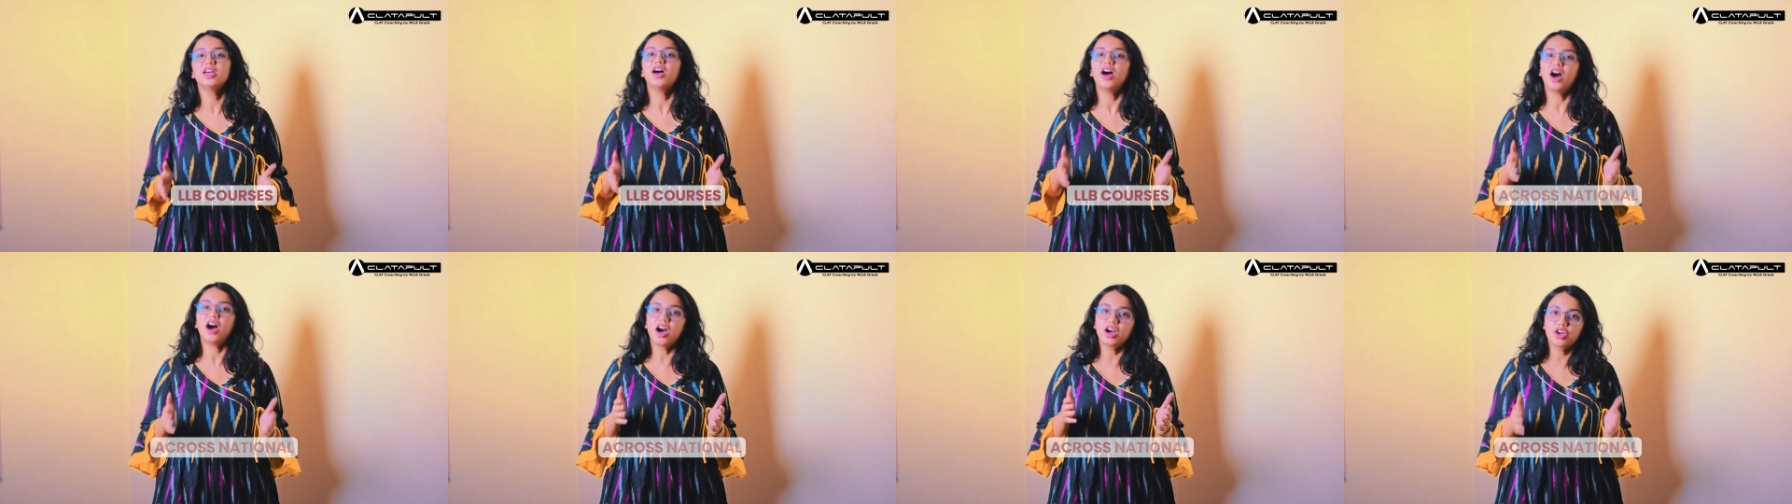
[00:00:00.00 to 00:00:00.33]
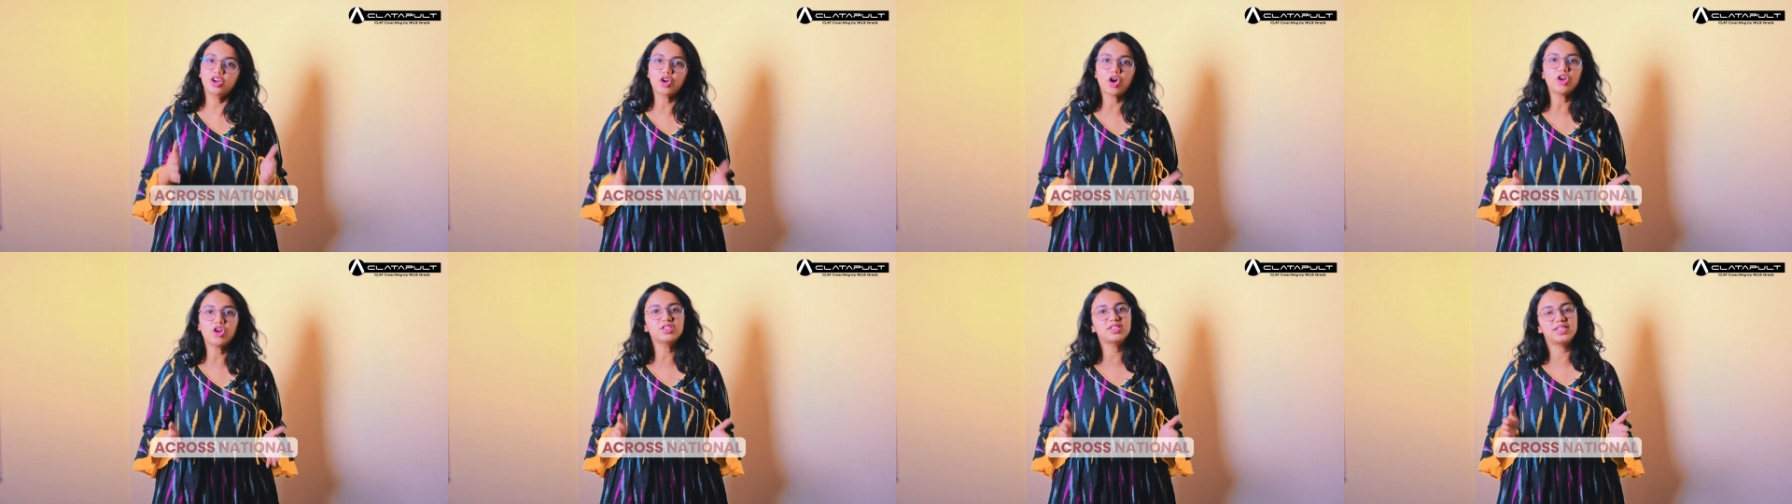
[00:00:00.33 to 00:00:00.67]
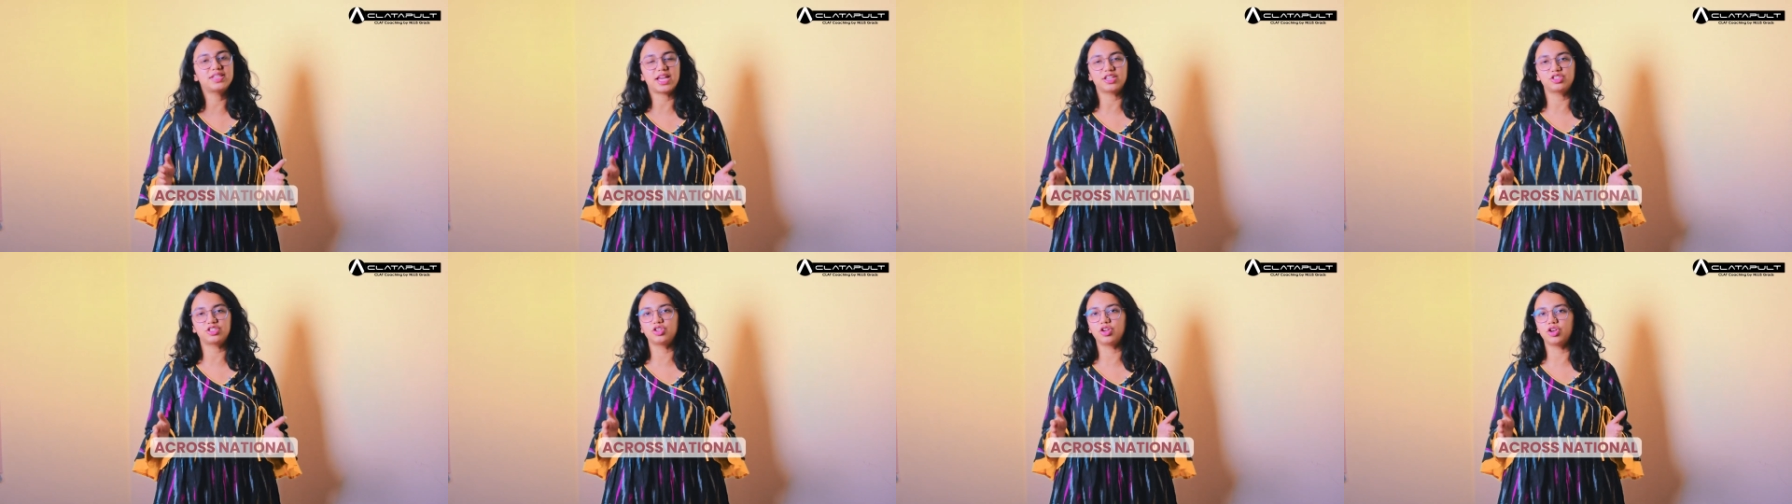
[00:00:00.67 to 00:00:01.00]
across
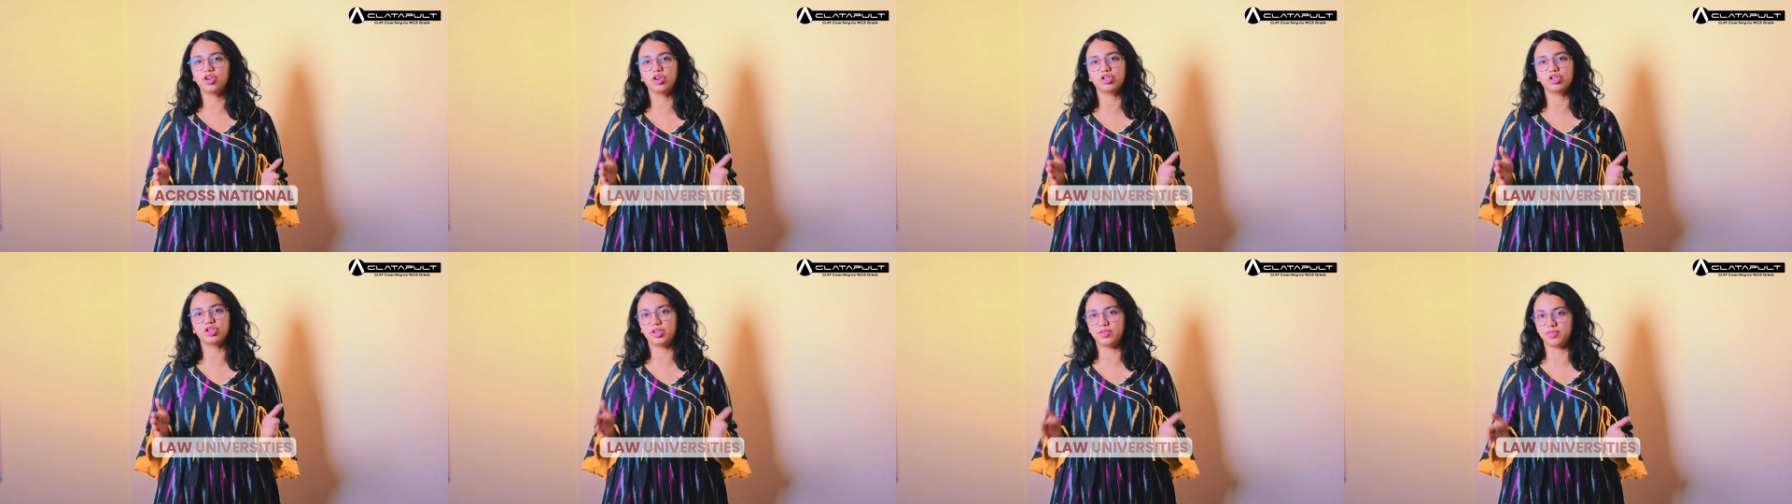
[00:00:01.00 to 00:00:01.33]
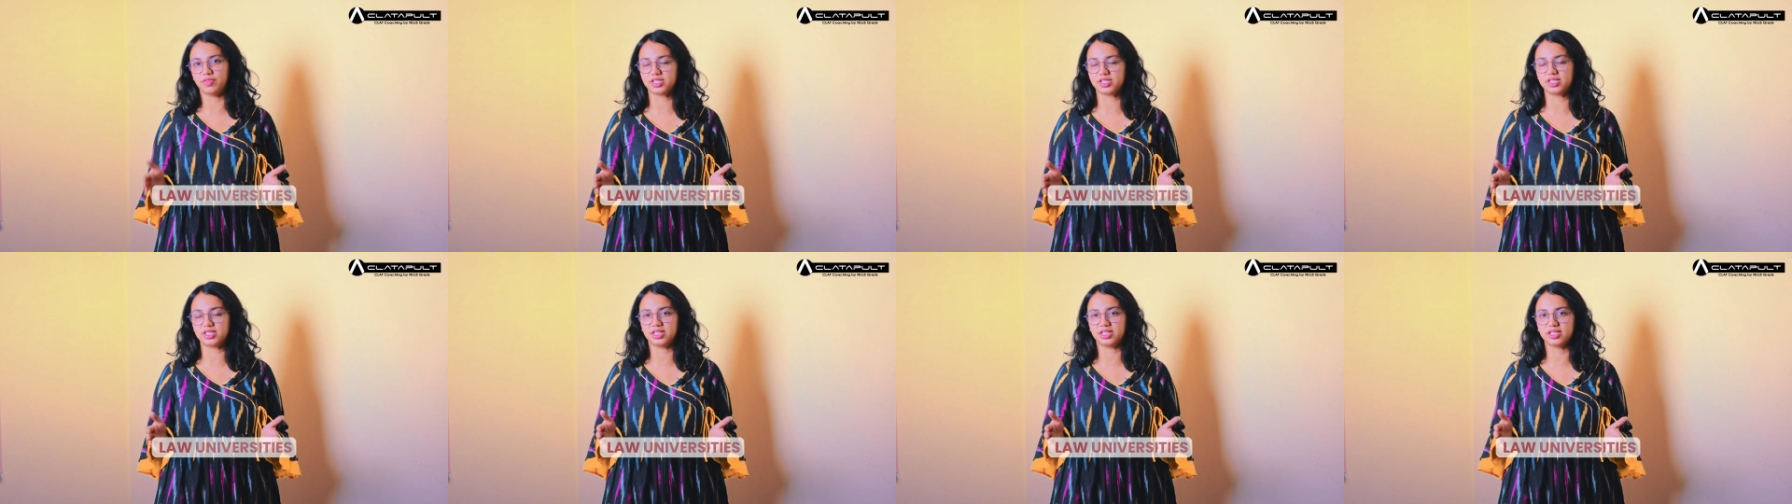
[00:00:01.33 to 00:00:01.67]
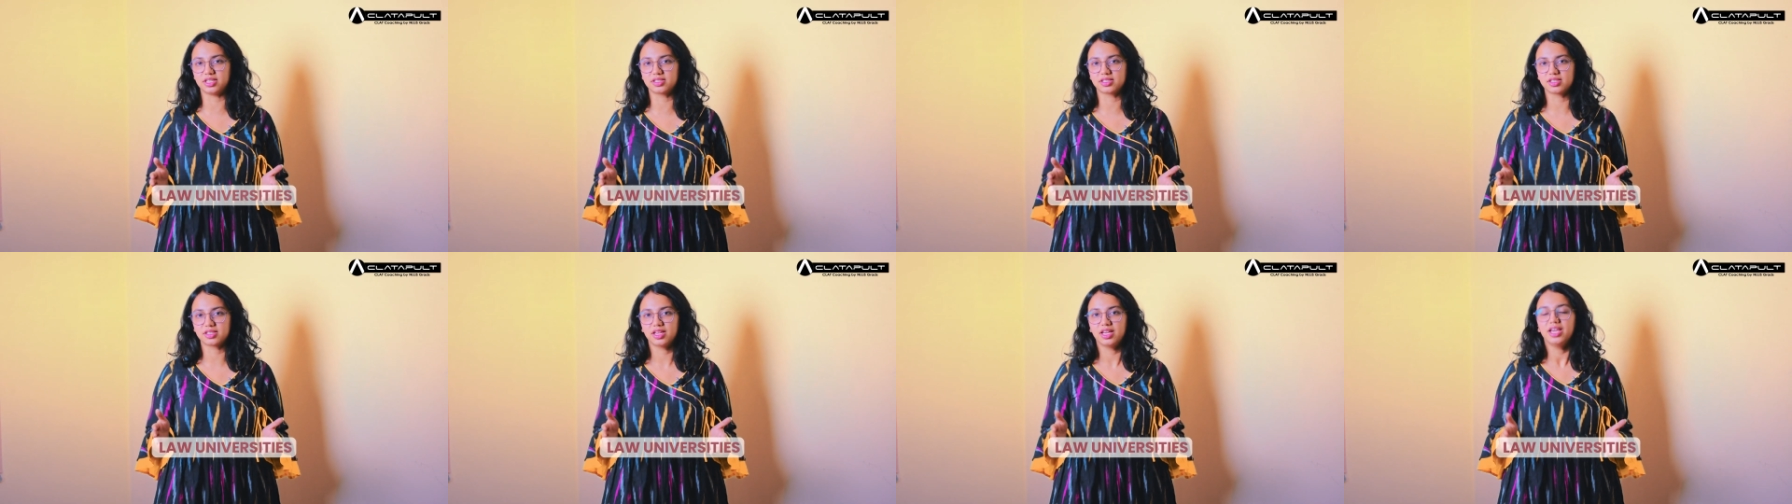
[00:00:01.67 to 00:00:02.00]
national law
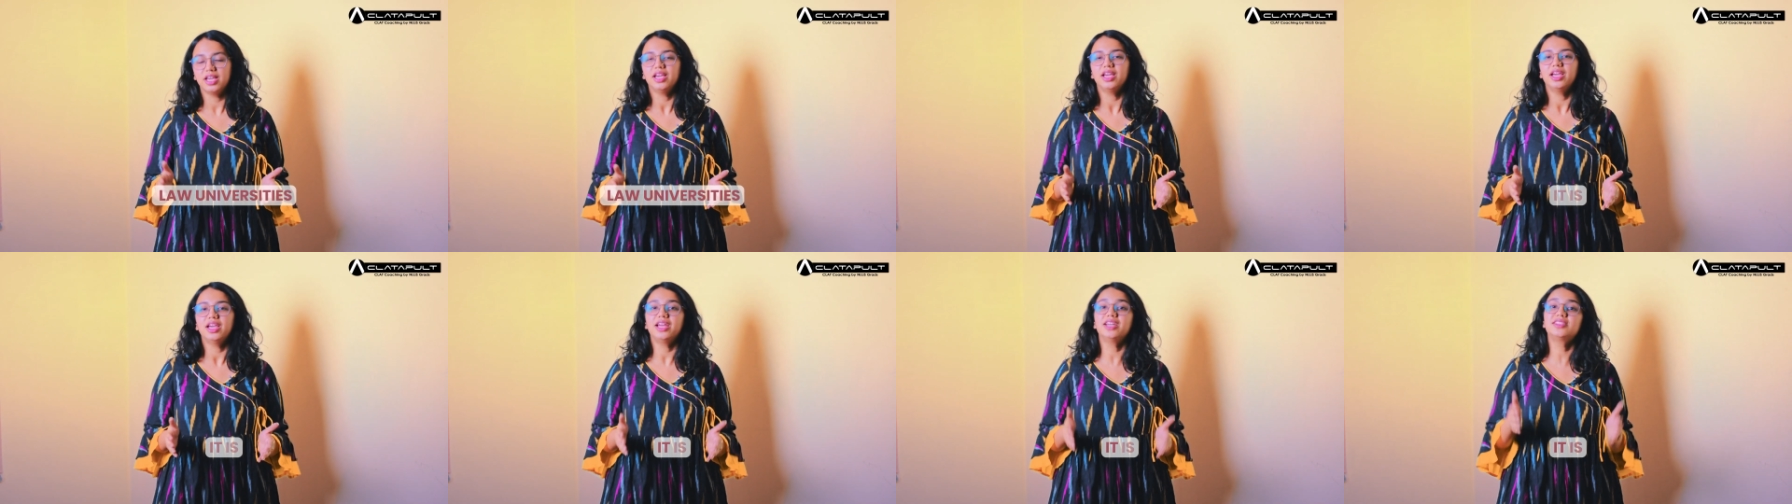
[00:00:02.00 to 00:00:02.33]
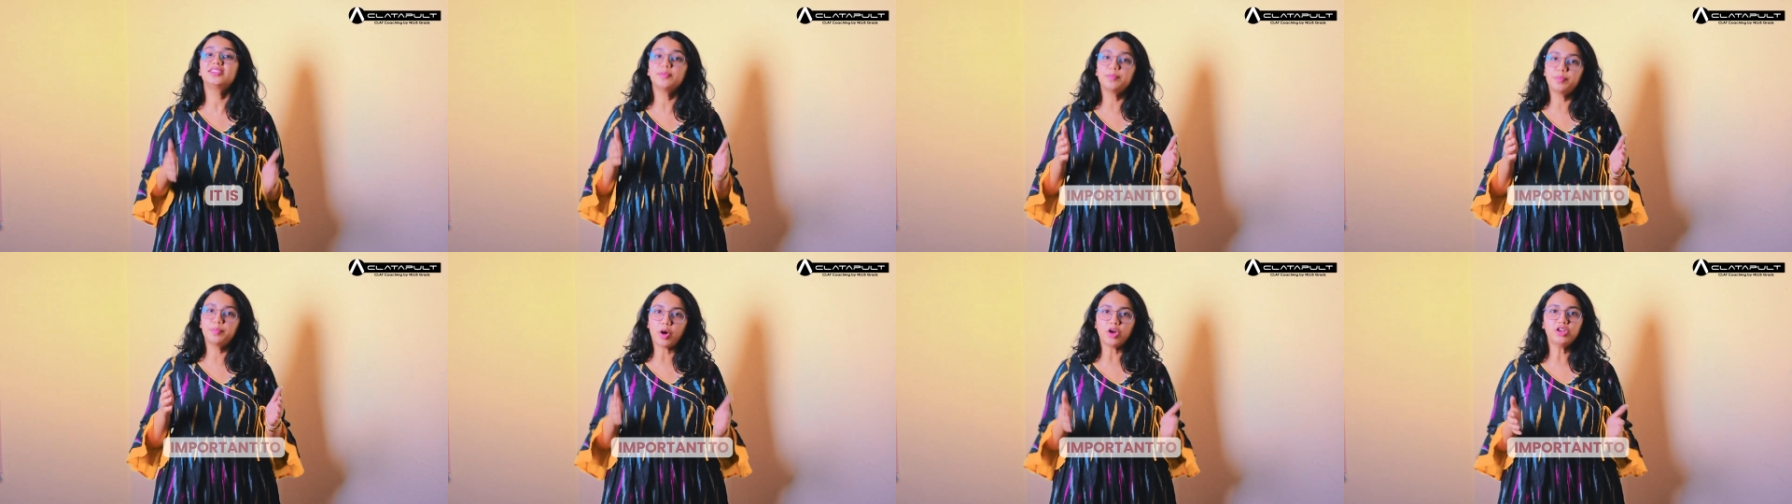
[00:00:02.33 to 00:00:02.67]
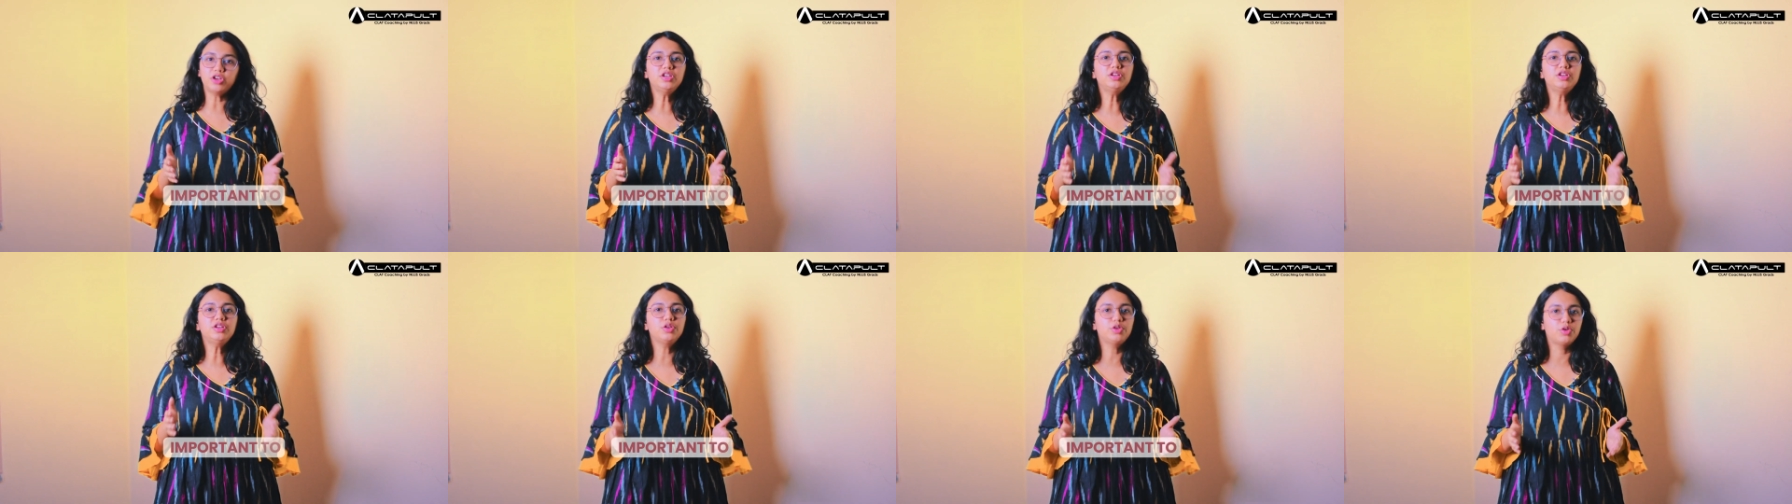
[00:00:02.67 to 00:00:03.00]
universities. It is
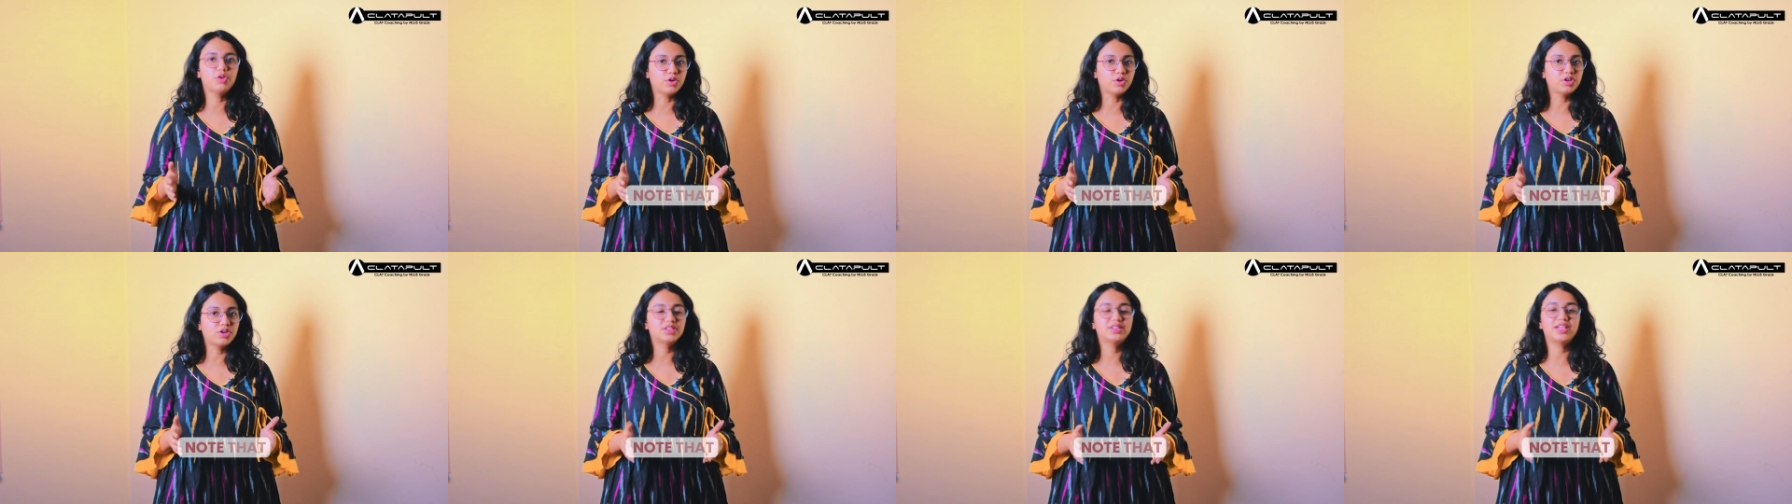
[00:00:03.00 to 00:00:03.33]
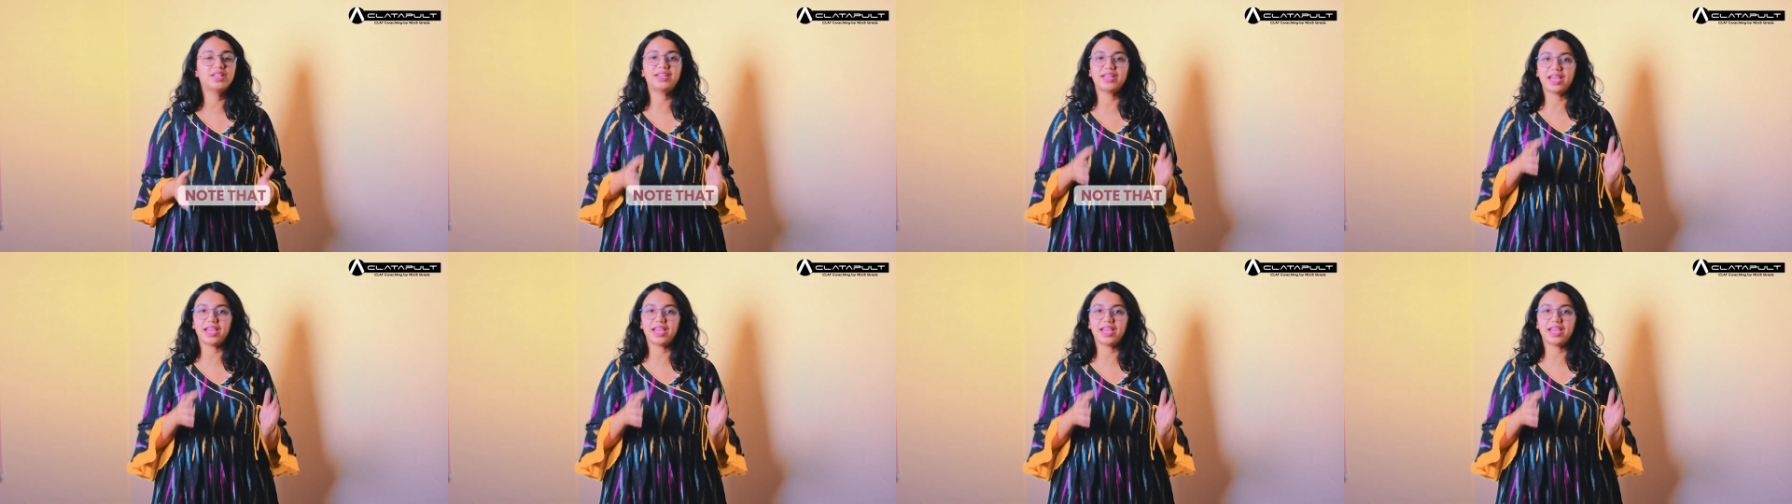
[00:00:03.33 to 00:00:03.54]
important to note that